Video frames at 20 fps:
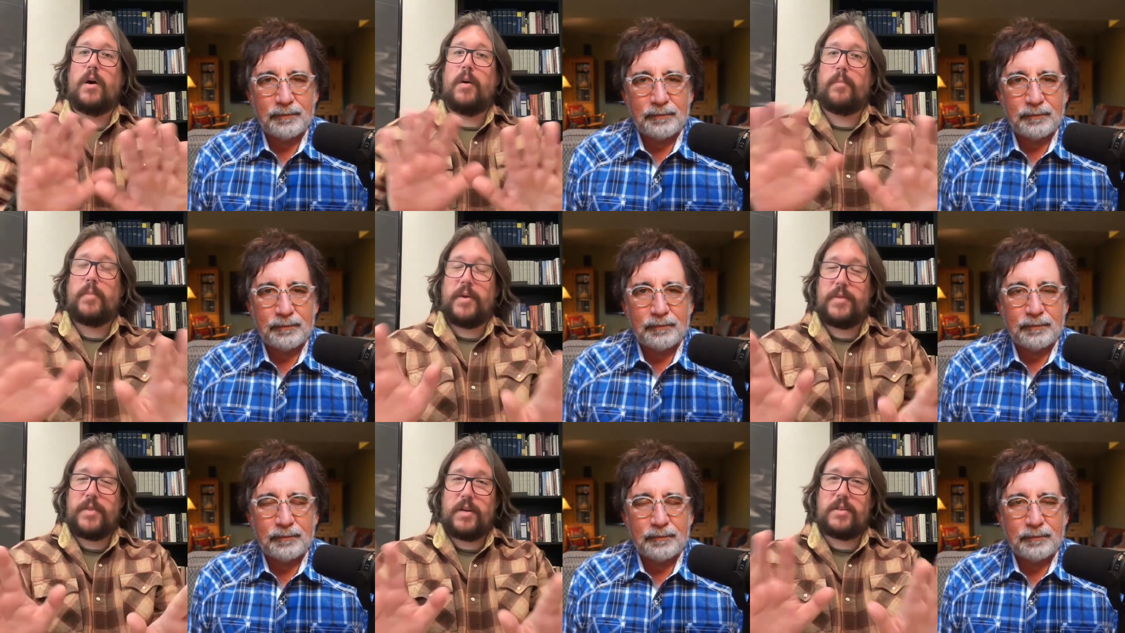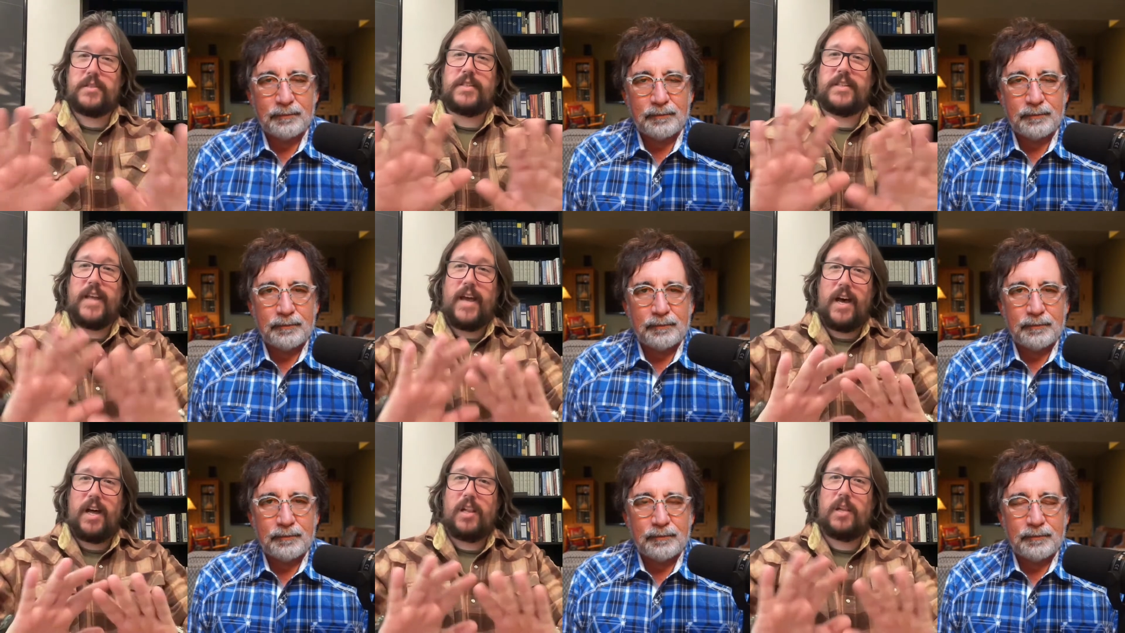Speaker 1: but there's an
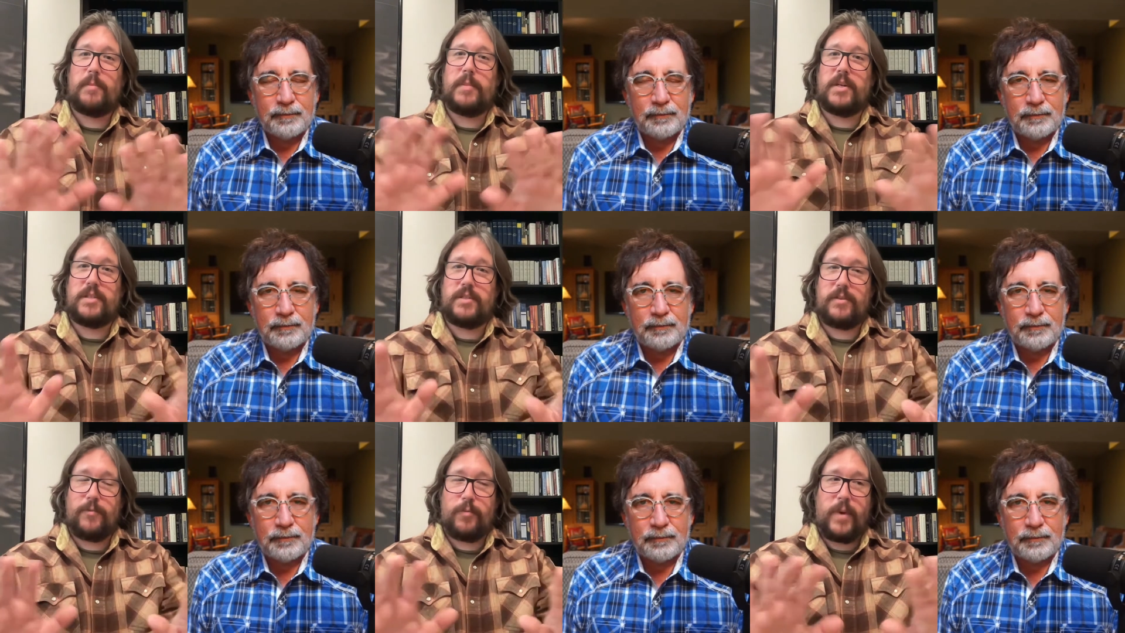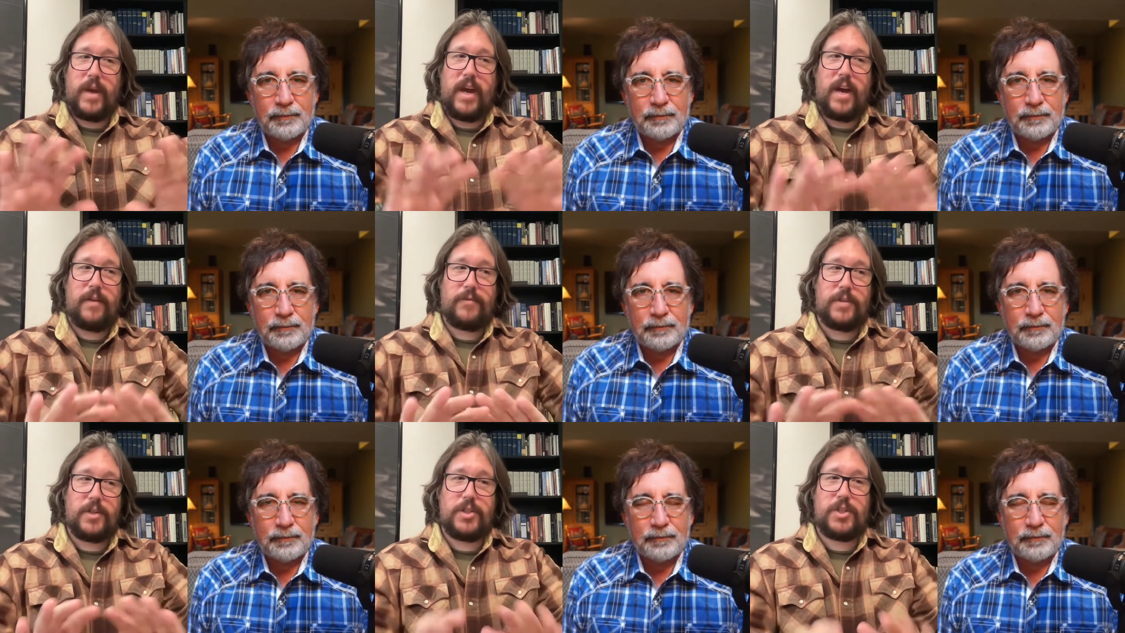element of we
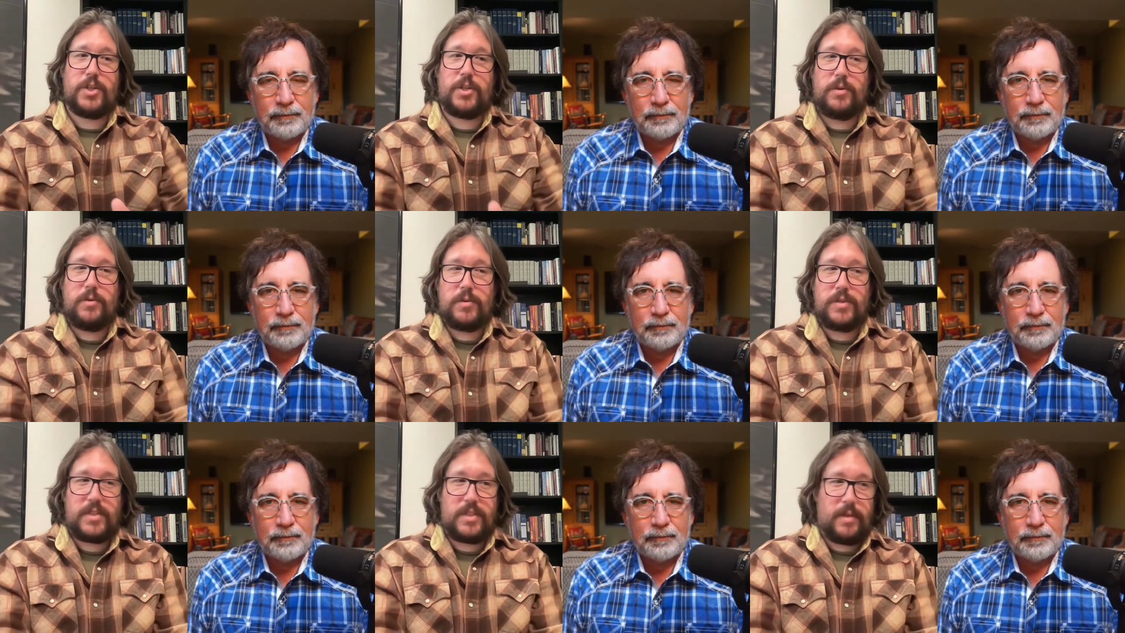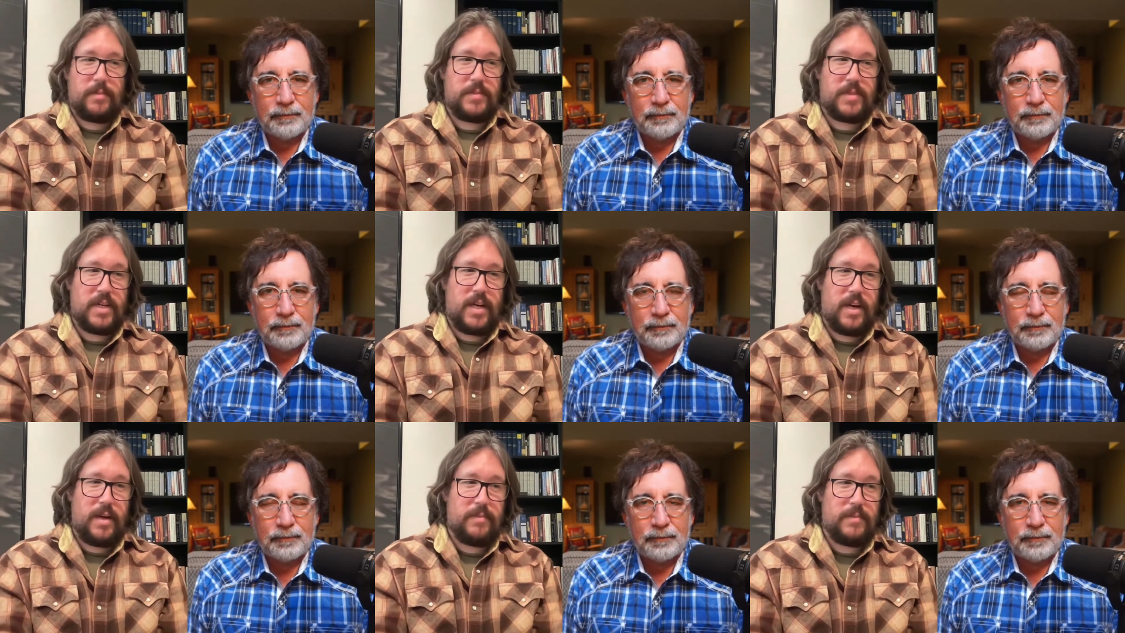have to choose
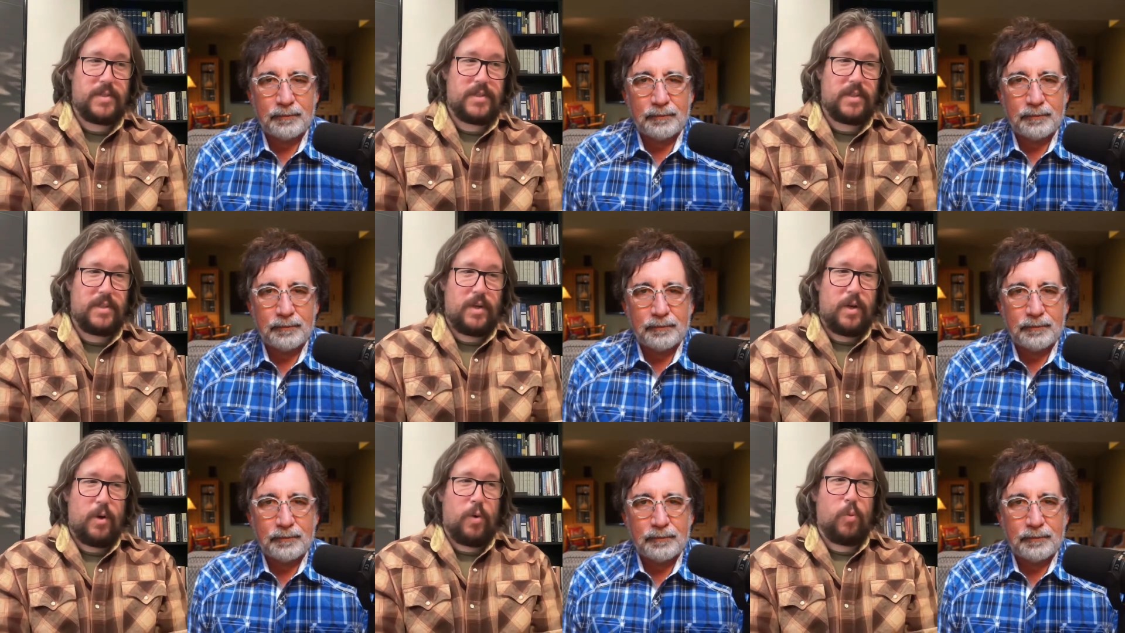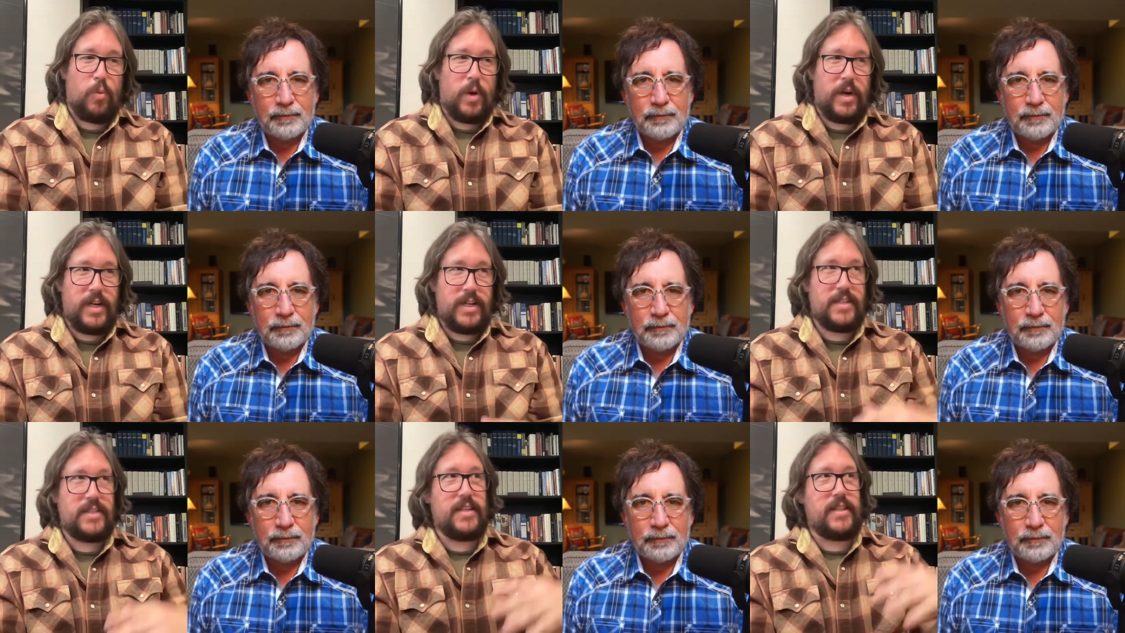sometimes what
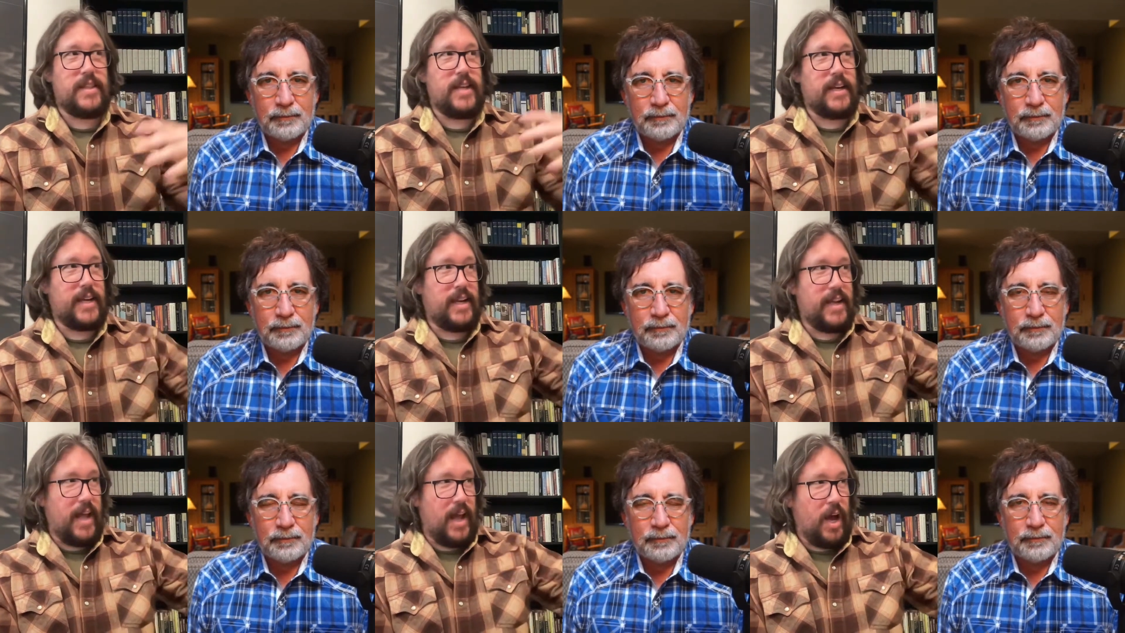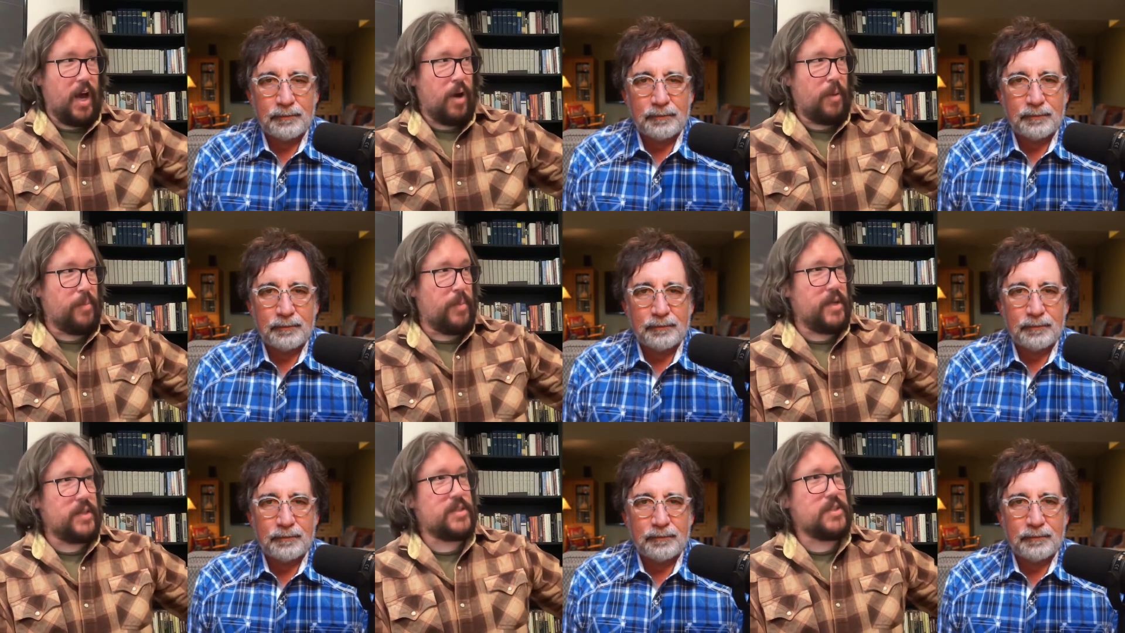is it that can
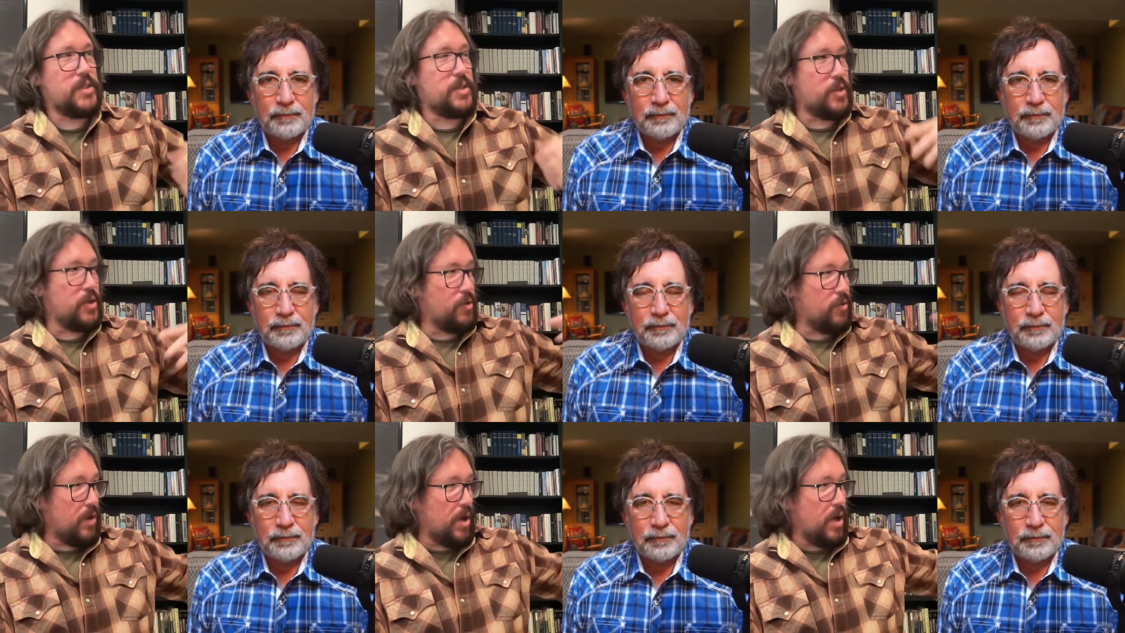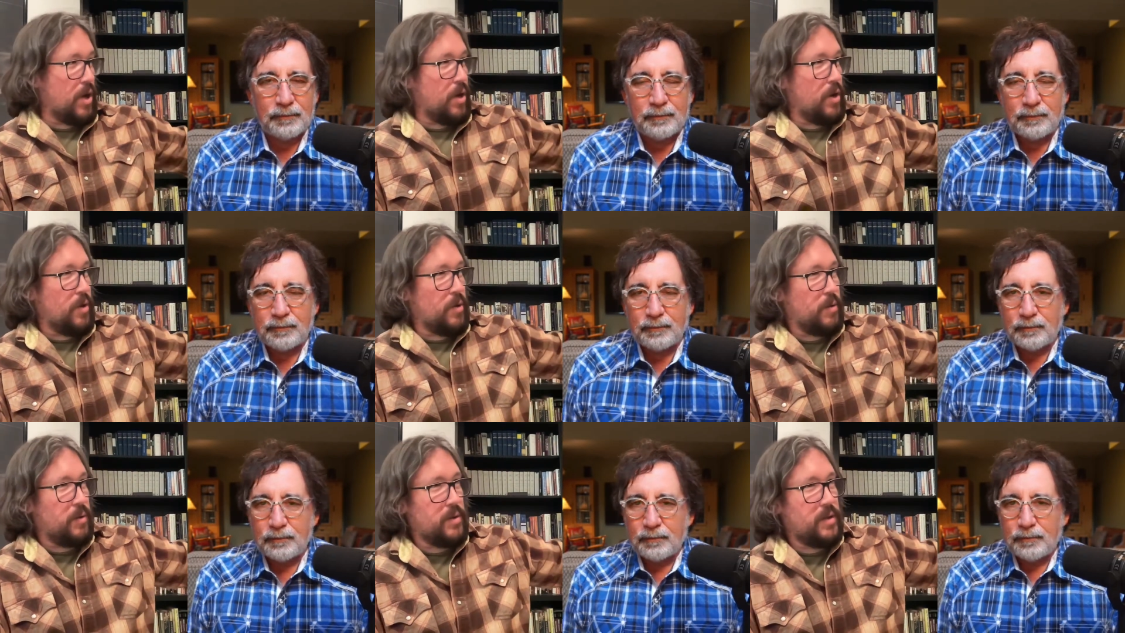help us to
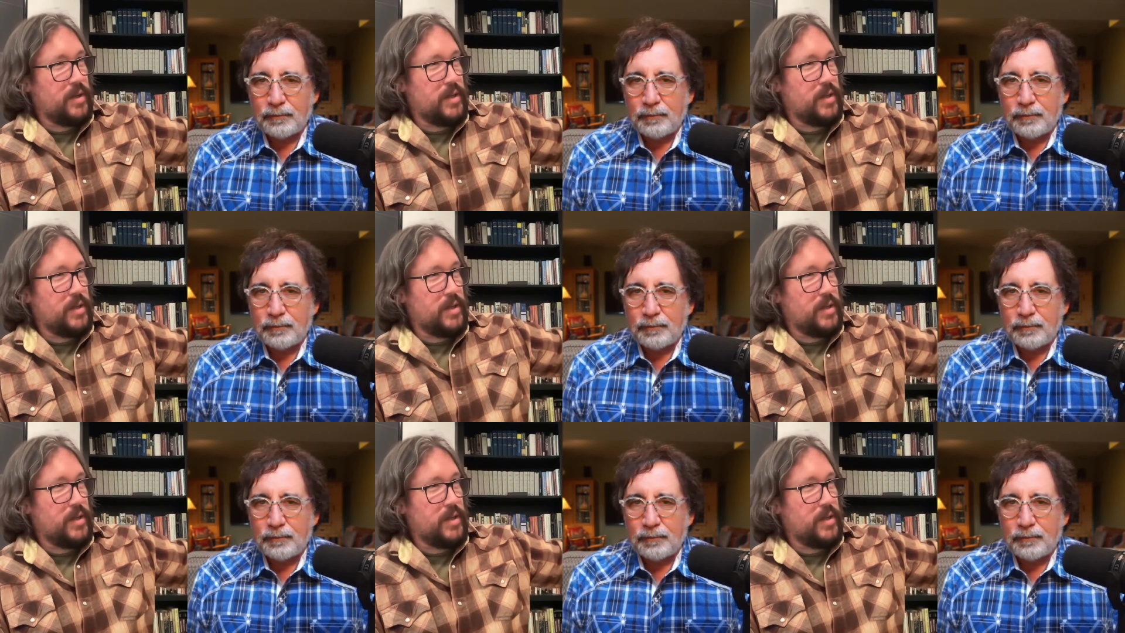grow